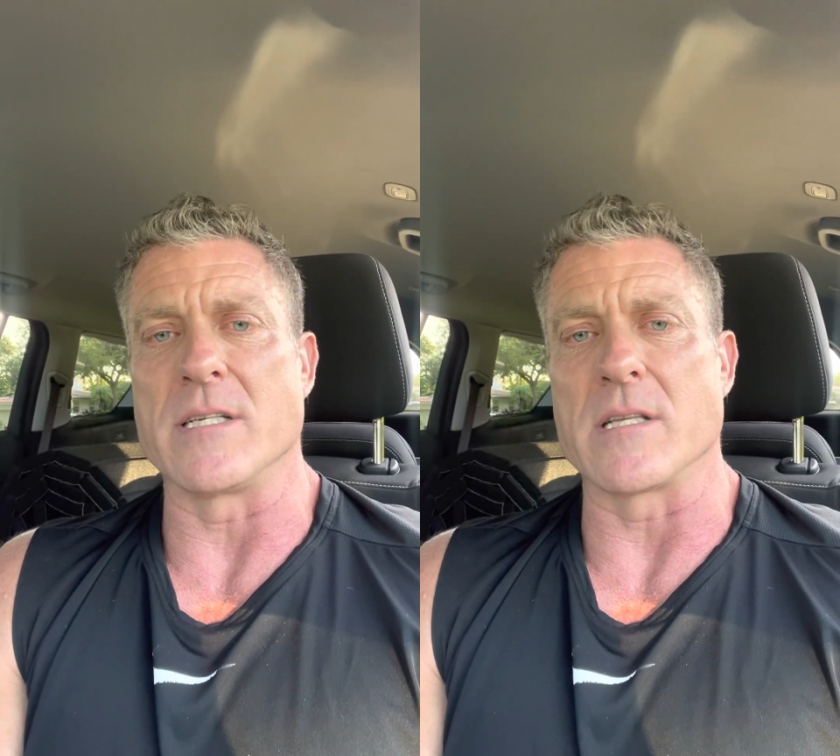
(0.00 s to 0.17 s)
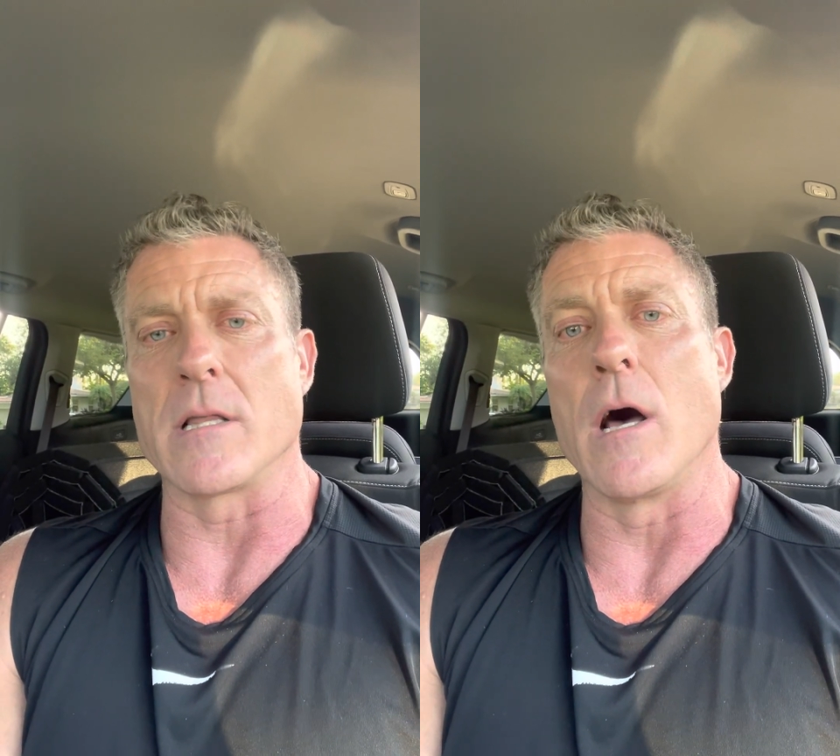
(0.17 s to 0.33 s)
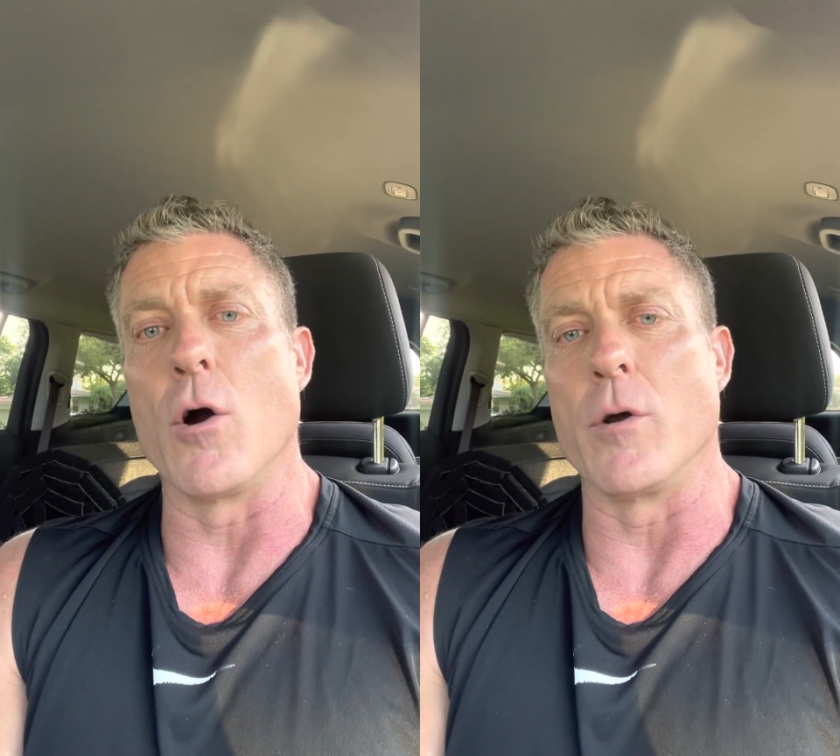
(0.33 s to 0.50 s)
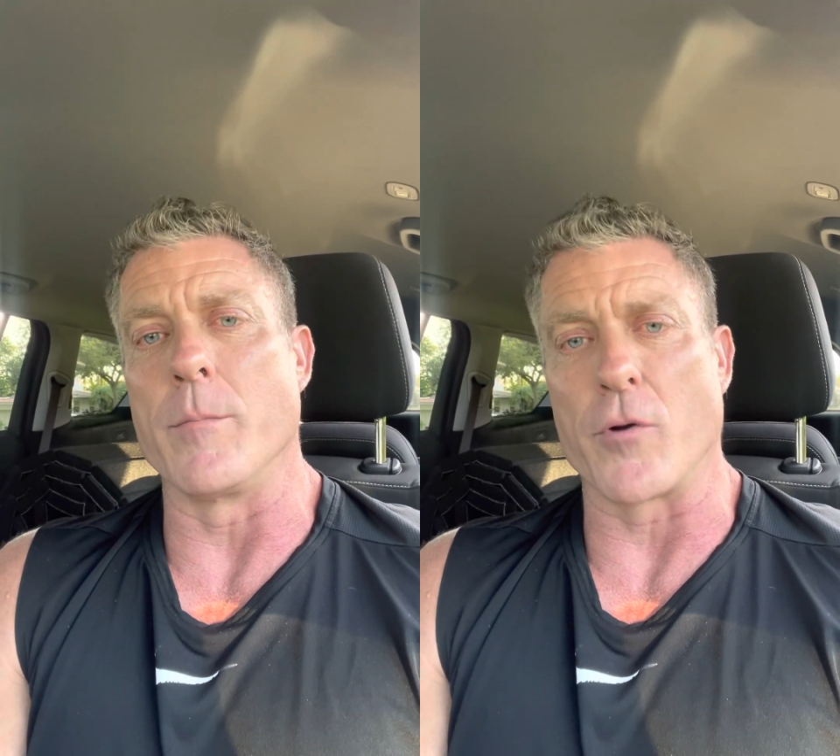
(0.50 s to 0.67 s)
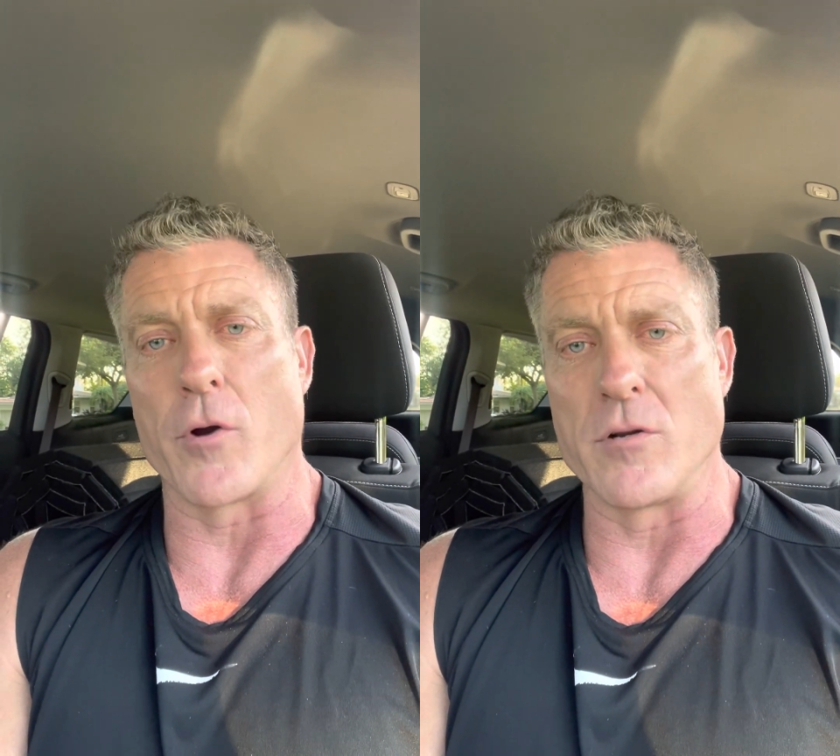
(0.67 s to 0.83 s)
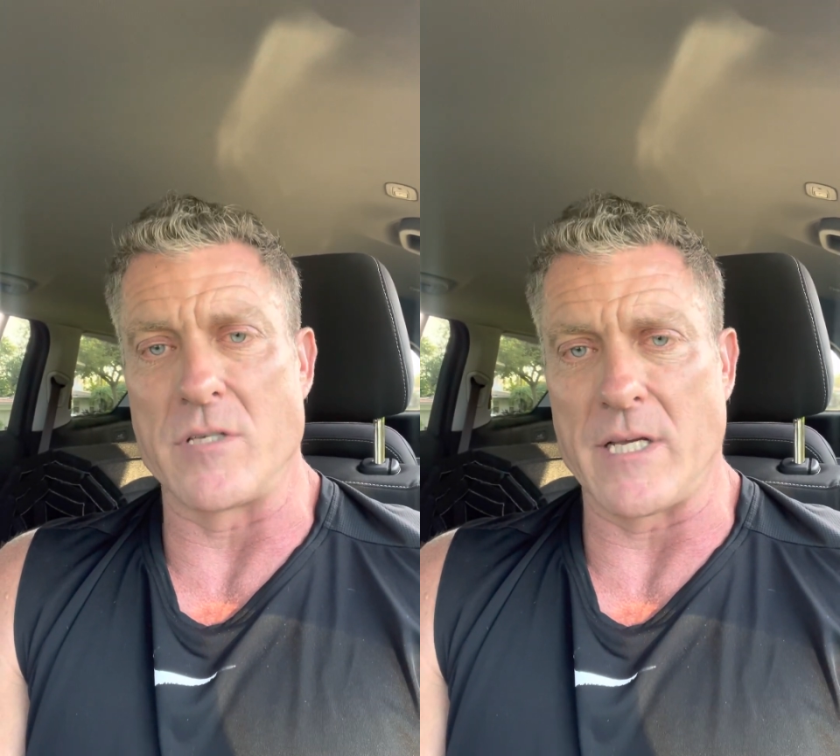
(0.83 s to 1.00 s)
is low in
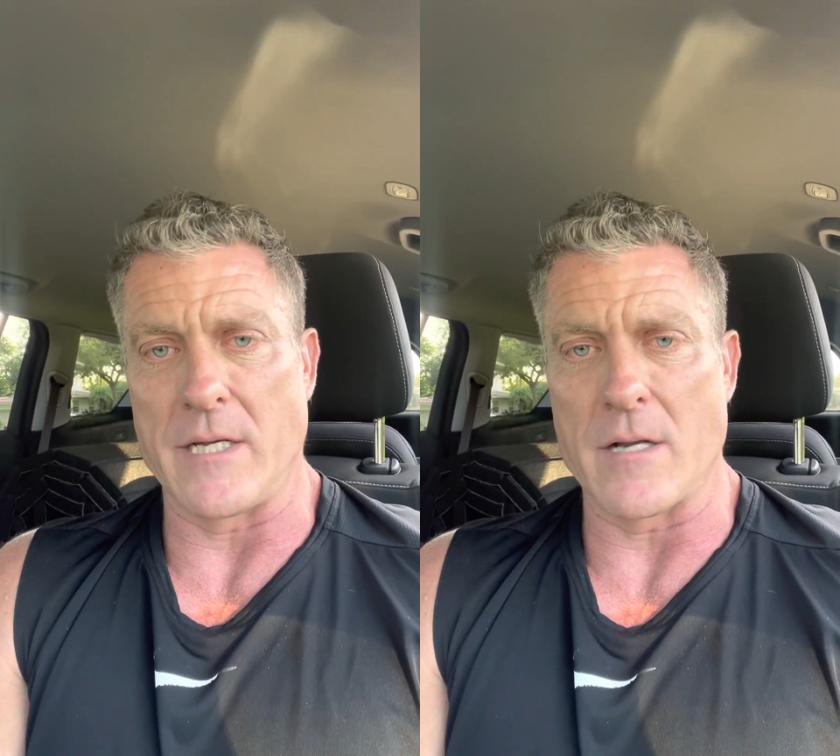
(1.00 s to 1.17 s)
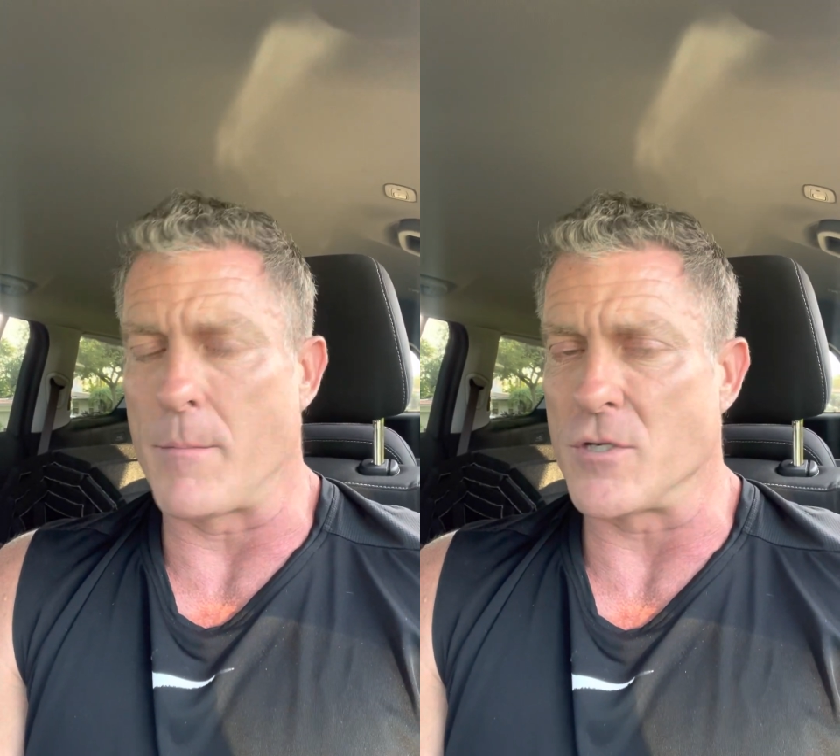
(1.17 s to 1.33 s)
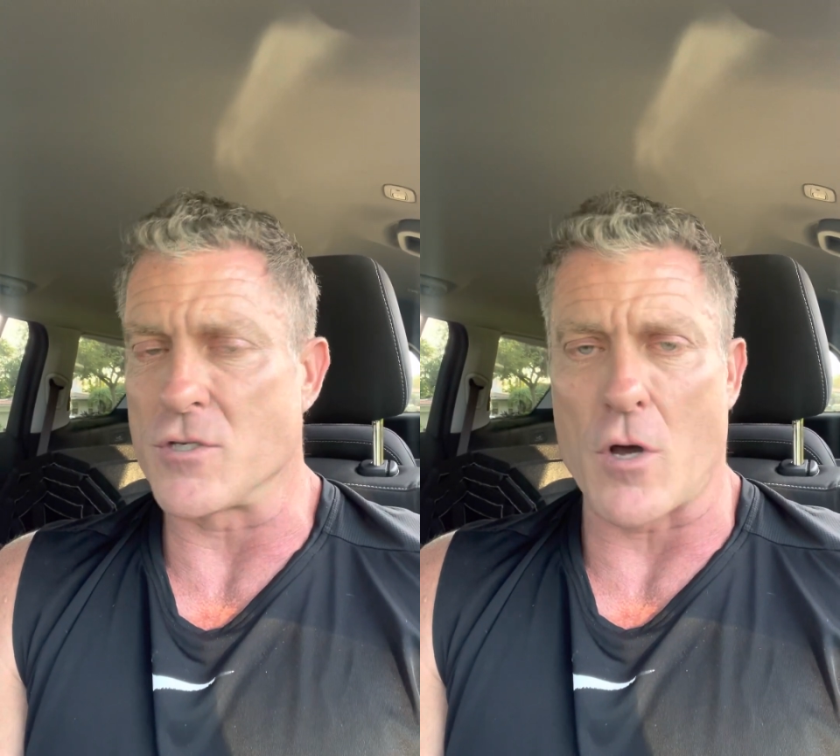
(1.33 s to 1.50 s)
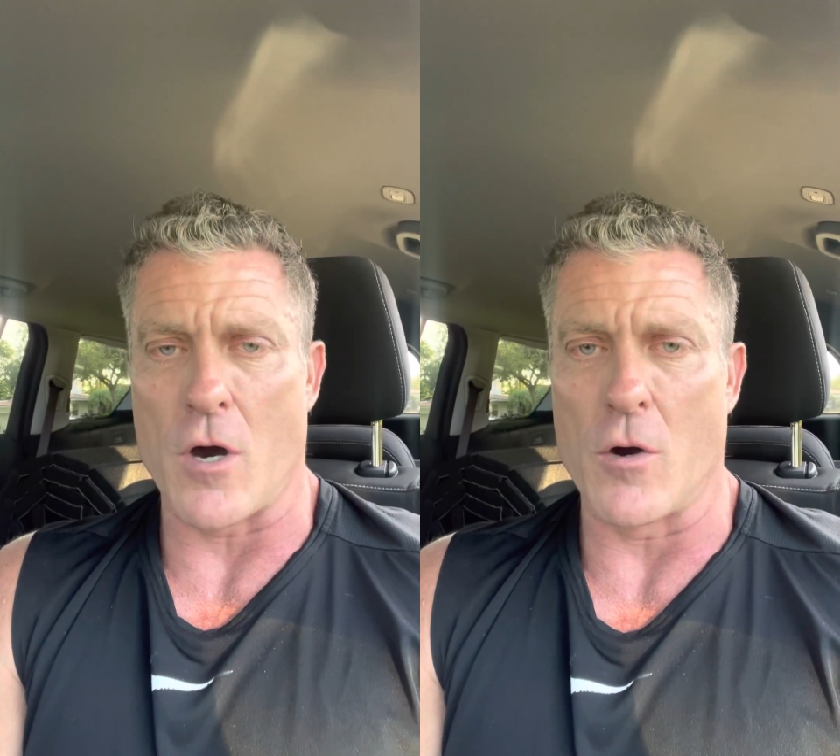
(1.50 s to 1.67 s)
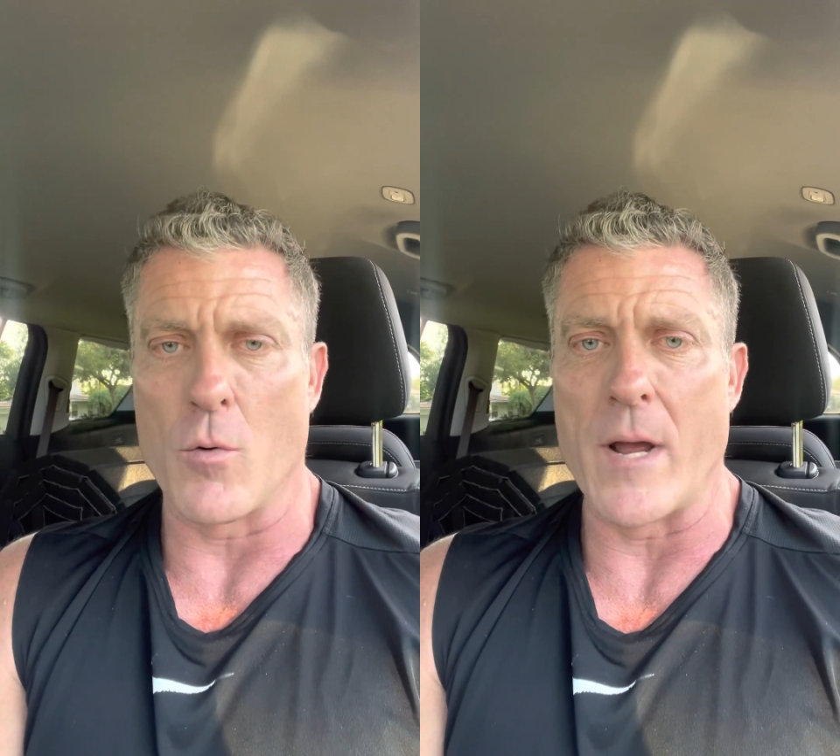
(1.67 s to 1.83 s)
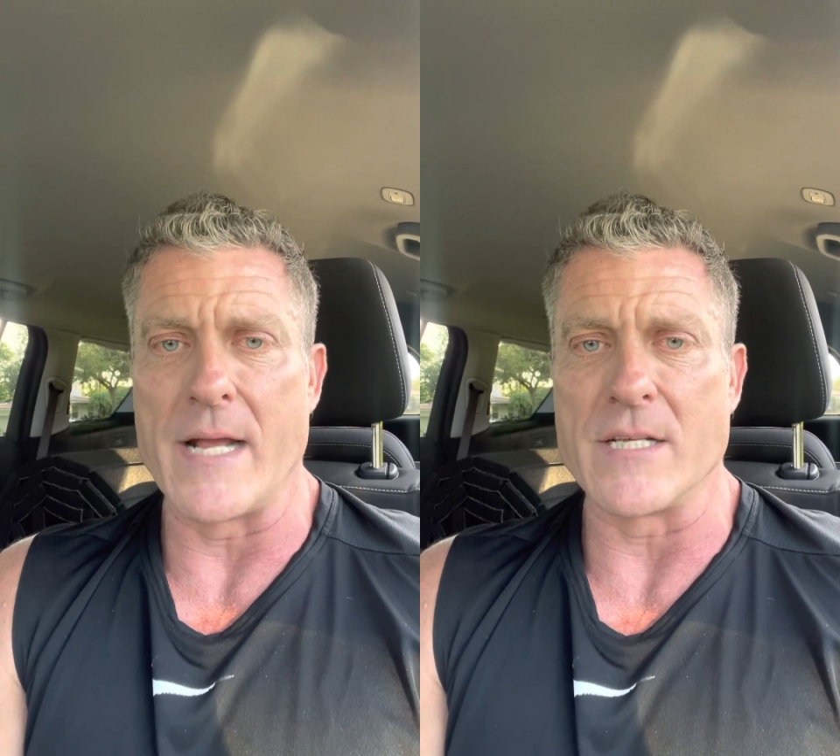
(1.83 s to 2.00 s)
protein, almost
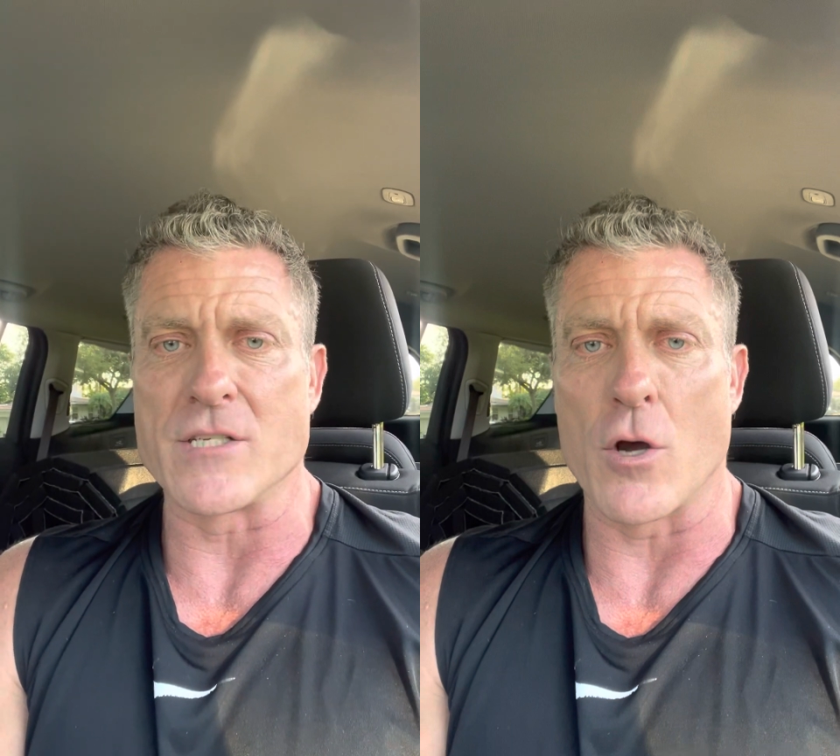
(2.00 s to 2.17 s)
always.